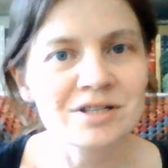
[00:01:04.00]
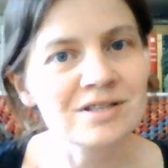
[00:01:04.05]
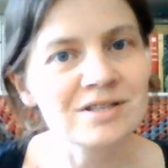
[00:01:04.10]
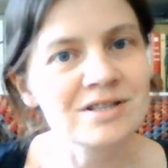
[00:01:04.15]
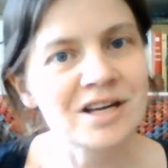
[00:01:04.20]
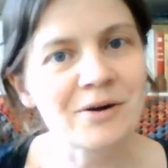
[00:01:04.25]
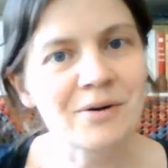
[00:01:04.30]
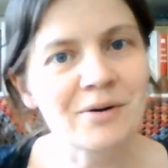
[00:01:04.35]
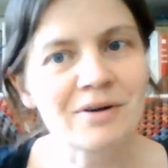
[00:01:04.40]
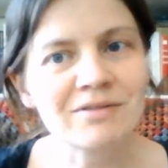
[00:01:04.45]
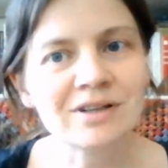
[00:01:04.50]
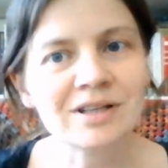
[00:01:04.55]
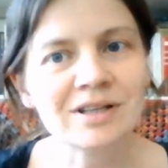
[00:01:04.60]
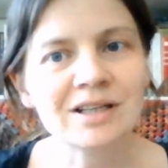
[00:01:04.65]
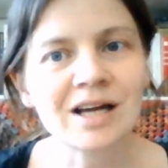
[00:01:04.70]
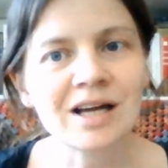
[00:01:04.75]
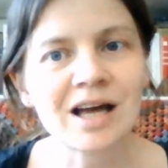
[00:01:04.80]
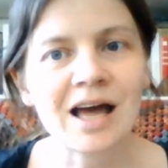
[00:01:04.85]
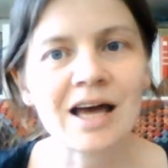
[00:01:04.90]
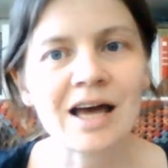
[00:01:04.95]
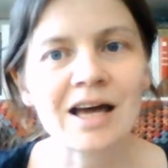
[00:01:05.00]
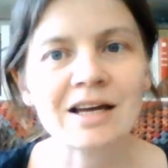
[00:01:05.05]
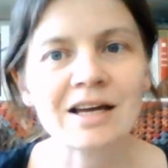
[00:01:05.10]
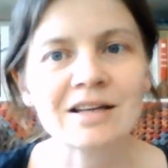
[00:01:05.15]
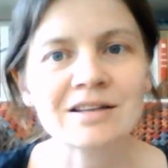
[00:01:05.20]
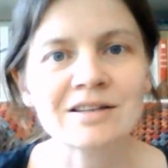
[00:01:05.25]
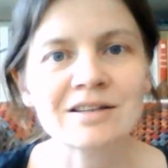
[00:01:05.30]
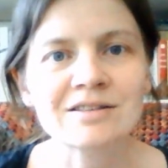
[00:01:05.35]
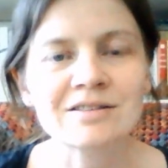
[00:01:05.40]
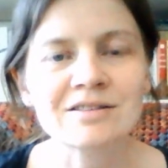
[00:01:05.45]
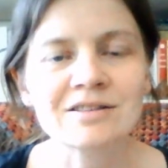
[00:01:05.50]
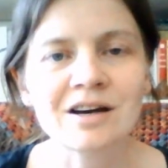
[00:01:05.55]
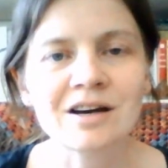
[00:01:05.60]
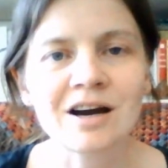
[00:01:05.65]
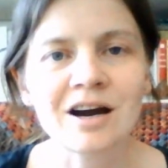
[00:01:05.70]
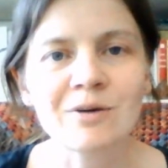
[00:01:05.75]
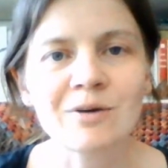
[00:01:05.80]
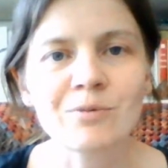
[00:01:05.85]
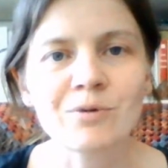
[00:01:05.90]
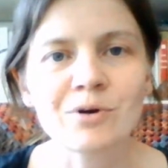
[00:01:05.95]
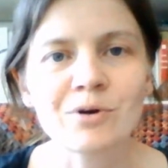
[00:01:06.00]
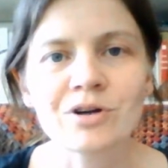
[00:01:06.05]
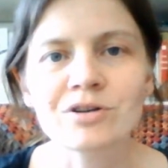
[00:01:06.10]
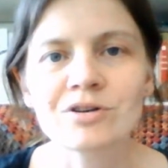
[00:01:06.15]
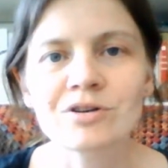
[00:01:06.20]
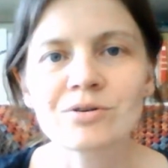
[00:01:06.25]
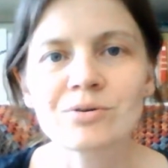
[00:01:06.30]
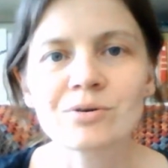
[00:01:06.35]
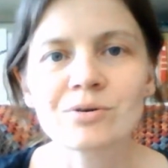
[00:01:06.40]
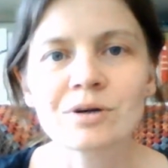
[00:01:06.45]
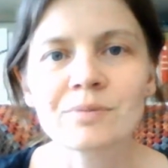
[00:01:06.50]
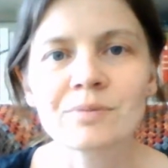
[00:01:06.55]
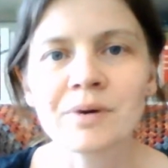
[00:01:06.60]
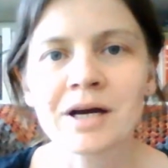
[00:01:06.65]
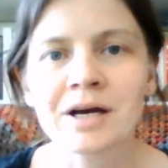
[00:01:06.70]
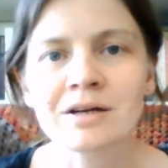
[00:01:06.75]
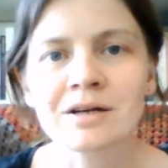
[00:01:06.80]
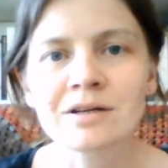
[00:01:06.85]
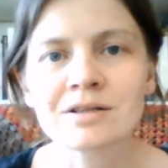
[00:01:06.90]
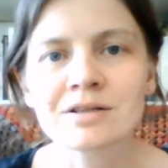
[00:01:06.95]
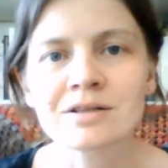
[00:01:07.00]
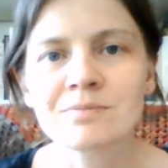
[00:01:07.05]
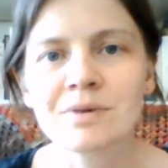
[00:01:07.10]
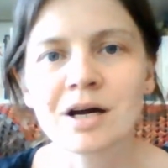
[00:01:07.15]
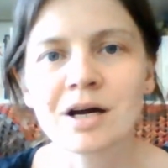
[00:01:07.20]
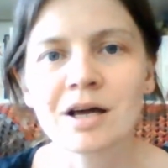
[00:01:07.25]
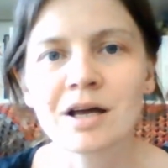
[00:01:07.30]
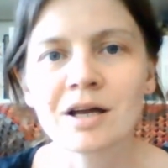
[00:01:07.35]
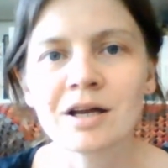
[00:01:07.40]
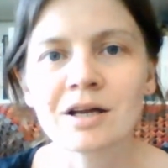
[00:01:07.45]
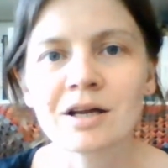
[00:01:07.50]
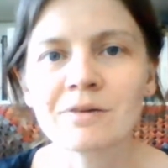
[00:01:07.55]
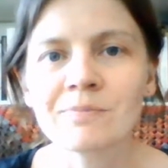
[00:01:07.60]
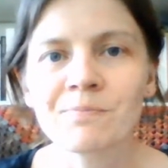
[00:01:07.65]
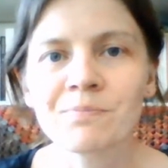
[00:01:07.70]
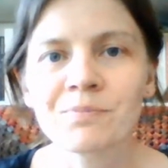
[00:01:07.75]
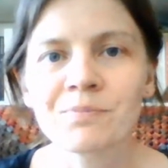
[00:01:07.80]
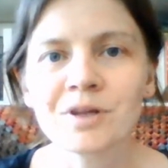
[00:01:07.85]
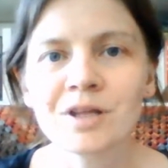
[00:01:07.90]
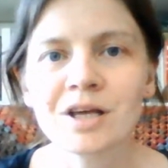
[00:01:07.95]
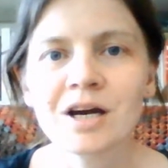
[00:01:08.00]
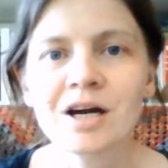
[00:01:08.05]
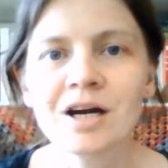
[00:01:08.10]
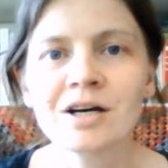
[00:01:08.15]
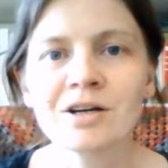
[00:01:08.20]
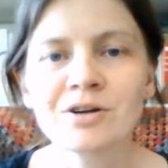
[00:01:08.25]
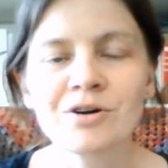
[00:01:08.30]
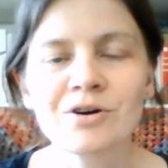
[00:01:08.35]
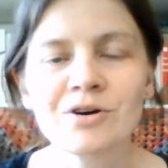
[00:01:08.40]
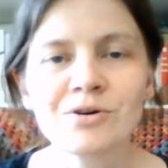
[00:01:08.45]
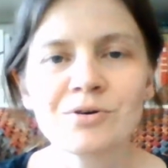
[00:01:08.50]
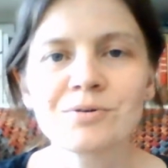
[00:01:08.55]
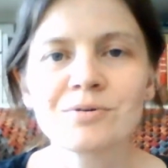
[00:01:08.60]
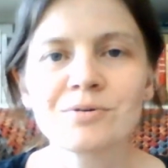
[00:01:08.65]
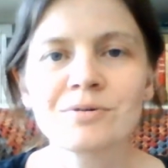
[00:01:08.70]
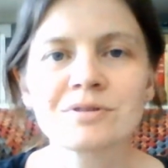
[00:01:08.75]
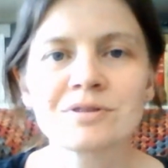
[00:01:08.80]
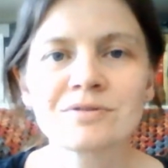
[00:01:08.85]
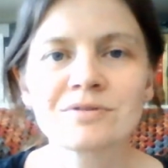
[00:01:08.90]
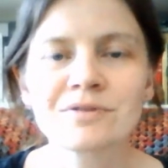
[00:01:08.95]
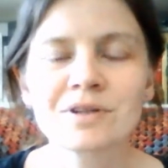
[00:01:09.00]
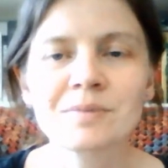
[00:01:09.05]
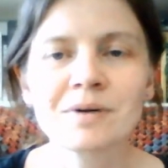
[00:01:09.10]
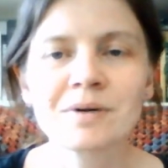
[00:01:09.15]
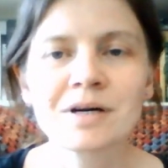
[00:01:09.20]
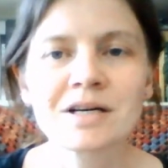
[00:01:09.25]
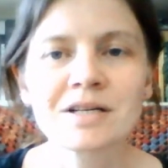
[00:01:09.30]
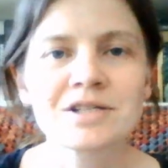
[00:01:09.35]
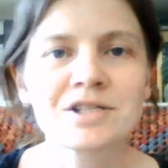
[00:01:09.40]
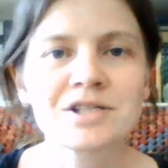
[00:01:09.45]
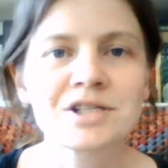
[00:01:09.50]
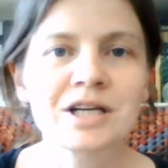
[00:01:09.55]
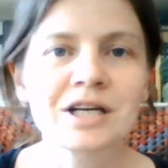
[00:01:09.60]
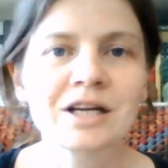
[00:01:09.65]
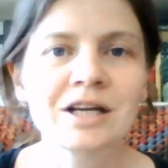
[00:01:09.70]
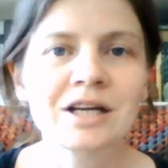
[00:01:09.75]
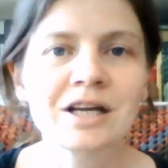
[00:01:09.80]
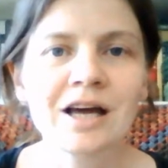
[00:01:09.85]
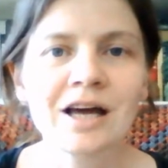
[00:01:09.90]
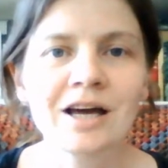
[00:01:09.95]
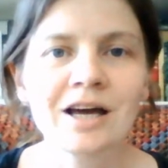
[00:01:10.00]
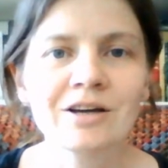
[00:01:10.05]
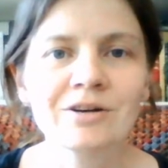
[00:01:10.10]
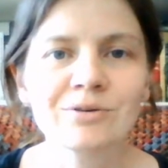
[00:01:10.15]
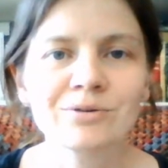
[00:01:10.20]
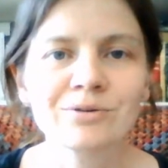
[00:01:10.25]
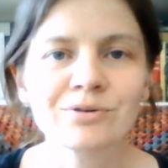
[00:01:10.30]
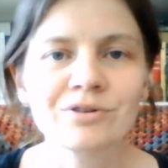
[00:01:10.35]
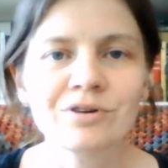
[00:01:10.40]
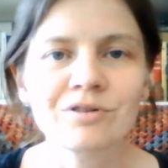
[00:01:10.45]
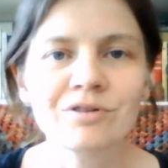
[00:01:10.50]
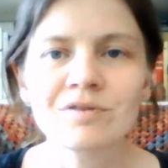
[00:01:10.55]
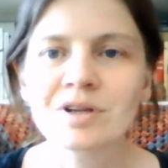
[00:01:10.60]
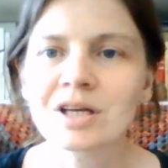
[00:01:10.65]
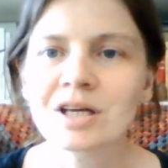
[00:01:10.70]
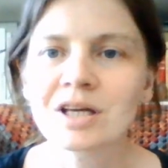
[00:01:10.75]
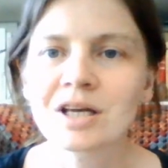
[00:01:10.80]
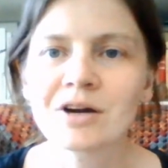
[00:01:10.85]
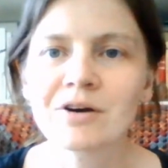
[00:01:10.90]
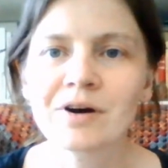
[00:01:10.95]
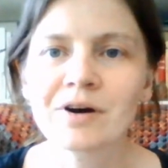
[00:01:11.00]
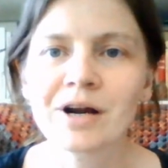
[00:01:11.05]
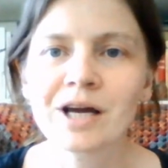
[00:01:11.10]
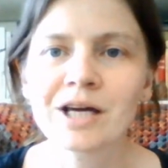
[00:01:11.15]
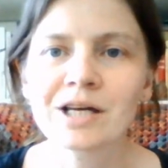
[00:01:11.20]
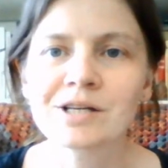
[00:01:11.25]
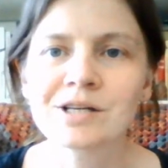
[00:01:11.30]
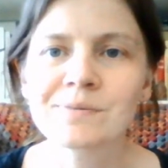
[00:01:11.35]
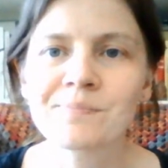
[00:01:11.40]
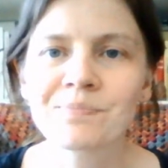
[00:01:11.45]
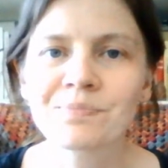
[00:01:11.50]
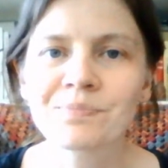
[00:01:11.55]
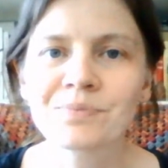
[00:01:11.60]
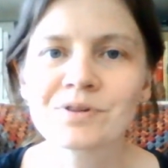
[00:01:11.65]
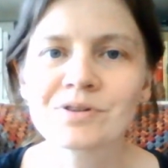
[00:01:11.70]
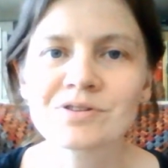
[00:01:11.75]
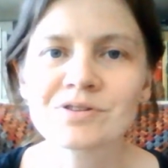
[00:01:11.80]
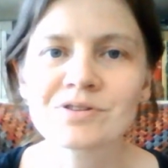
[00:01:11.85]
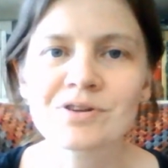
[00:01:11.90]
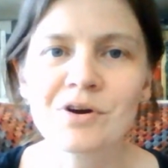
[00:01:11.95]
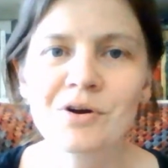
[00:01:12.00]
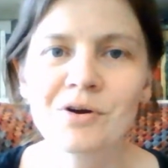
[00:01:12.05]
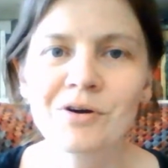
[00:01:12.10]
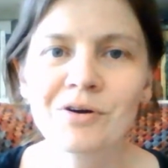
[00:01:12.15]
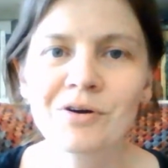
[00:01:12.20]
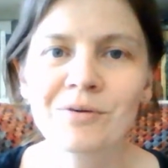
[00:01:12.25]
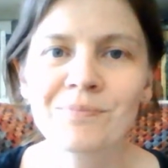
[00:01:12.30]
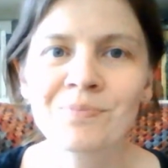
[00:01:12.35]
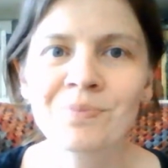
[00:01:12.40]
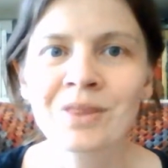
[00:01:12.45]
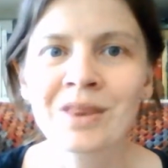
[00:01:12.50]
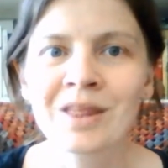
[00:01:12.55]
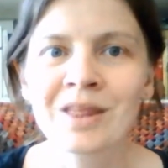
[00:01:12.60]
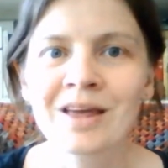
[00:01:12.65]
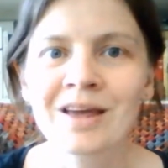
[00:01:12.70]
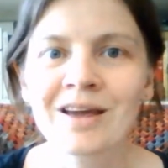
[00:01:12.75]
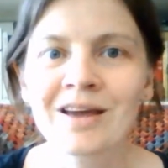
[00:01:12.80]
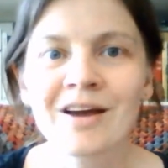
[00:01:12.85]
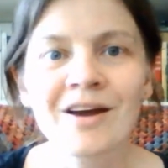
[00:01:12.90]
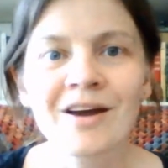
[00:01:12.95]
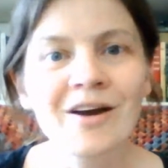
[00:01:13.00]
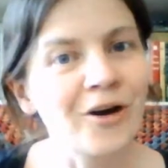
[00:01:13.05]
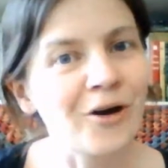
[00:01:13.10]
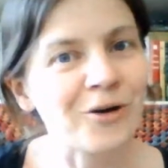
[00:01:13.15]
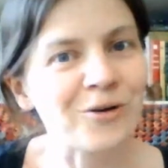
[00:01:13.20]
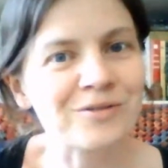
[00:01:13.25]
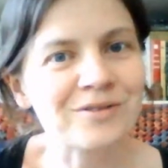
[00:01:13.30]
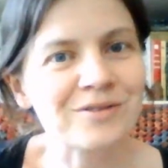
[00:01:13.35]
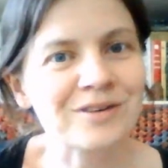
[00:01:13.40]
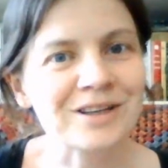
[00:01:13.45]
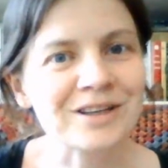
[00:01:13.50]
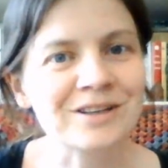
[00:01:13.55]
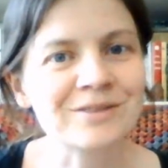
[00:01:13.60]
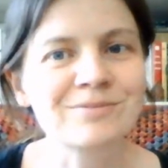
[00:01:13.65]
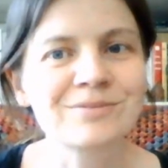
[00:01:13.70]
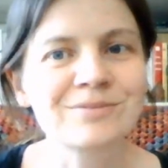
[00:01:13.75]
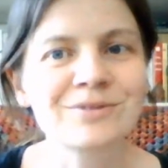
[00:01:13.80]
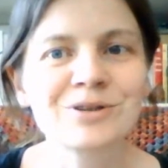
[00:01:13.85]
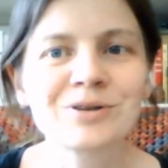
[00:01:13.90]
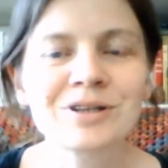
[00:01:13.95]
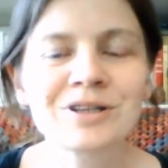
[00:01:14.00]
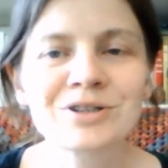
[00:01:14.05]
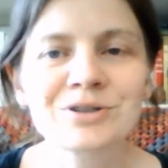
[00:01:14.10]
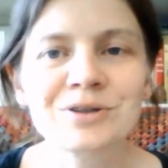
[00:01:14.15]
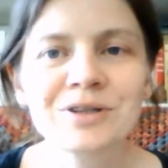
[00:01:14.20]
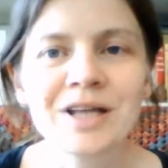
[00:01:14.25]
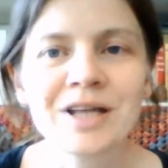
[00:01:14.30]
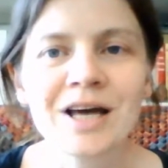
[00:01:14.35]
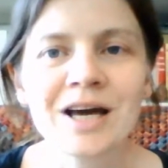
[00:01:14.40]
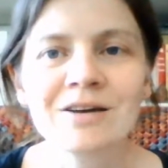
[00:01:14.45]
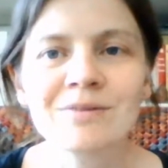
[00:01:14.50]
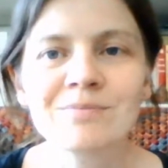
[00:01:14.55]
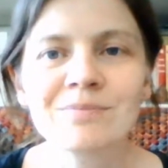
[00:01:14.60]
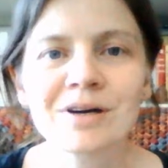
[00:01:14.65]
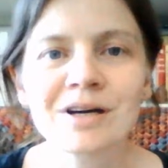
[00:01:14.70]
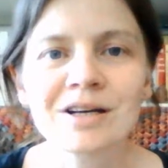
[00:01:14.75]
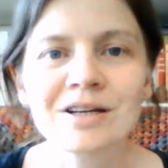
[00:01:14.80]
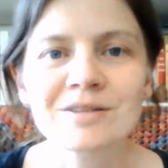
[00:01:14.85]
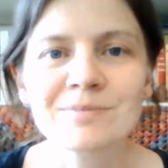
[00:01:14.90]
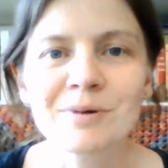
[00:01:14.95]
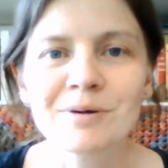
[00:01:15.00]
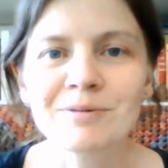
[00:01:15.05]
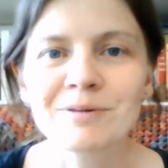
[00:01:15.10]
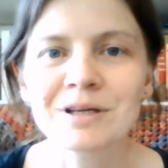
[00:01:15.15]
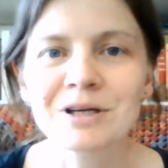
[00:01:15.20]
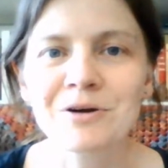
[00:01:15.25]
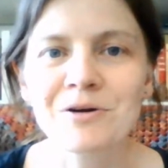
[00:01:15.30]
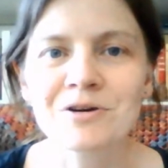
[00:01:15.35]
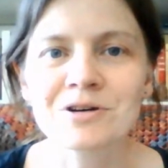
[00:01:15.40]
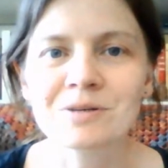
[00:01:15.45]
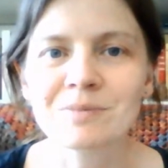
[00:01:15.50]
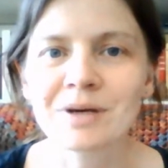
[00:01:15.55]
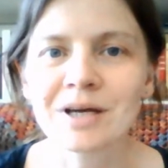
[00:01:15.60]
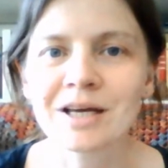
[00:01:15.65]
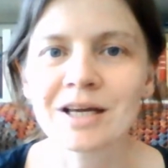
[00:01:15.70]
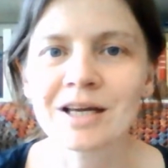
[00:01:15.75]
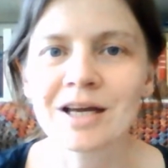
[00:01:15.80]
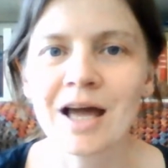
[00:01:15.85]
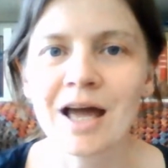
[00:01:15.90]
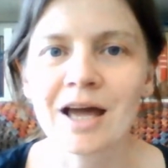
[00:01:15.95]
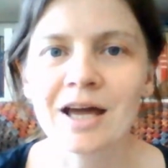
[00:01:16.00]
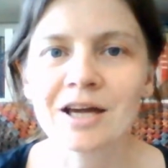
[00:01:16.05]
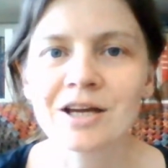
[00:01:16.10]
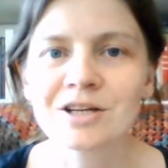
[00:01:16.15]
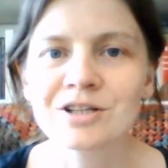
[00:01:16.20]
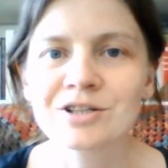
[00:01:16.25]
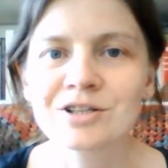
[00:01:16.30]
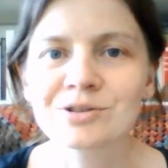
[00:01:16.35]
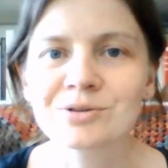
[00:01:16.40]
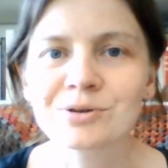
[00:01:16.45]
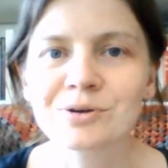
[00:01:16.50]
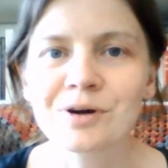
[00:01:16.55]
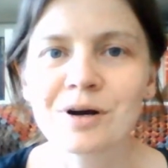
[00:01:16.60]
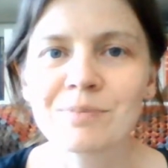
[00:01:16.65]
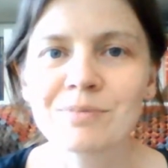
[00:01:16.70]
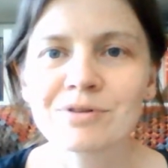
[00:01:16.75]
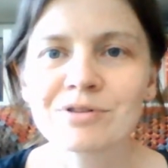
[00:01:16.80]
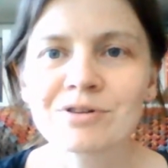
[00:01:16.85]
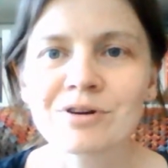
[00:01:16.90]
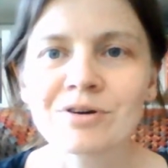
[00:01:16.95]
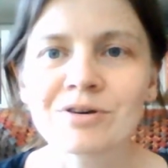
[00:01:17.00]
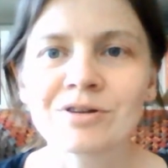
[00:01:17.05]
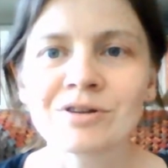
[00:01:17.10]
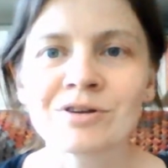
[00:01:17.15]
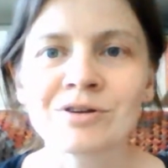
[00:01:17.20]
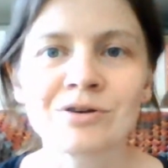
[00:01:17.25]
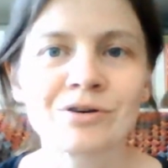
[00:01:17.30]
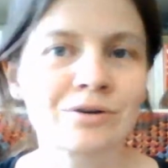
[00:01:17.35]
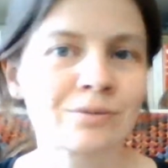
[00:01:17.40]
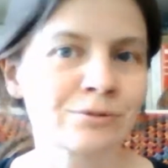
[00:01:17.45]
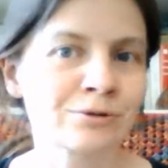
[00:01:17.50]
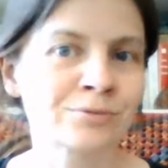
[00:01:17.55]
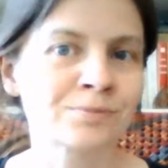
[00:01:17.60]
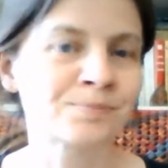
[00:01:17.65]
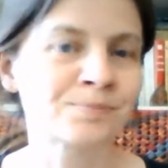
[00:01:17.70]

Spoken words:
however, and I wanted to talk about my yarn goals for the past year and also for the year ahead. So hopefully you'll enjoy that, but it's probably going to be a shorter episode than normal.